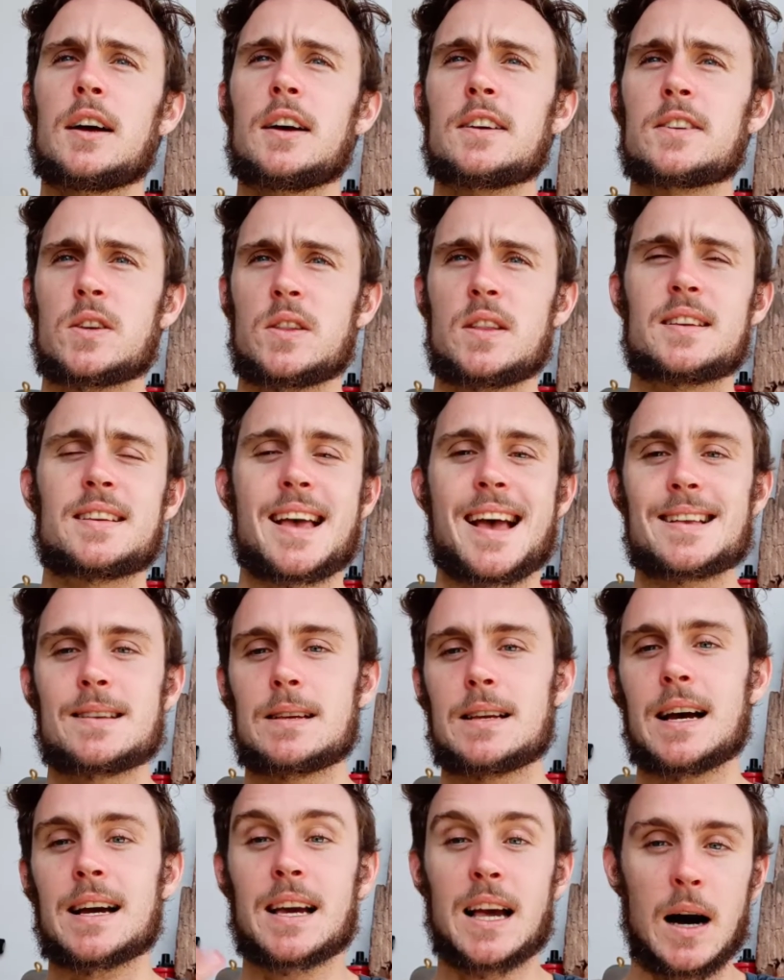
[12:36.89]
So this has
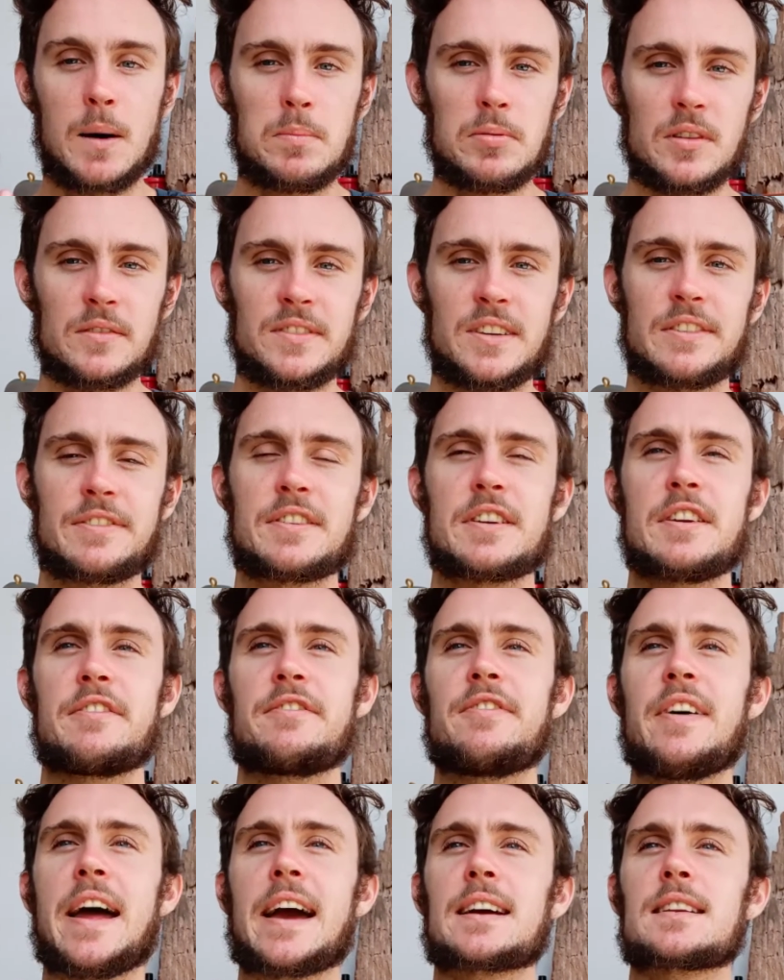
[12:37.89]
a couple of different
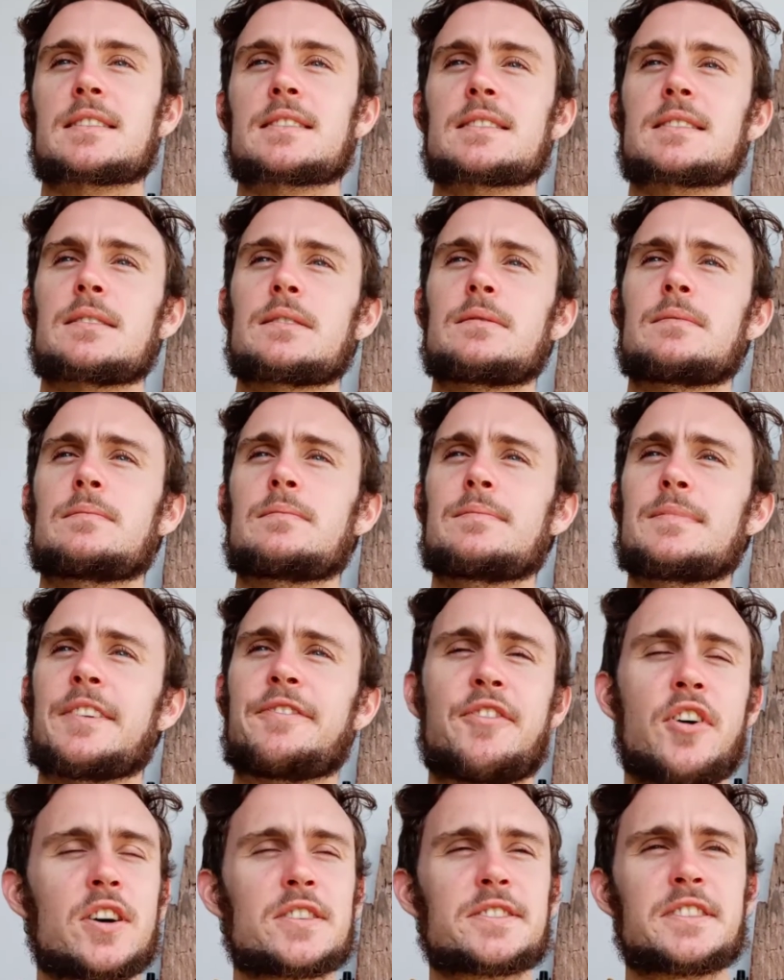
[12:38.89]
effects. The
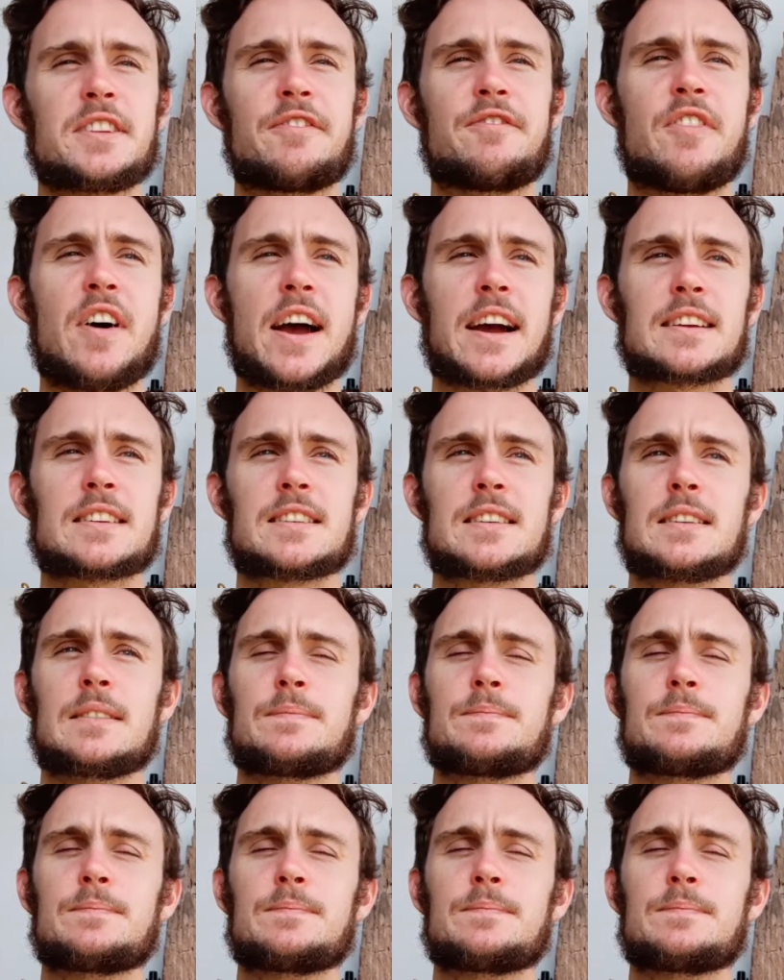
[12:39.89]
first effect,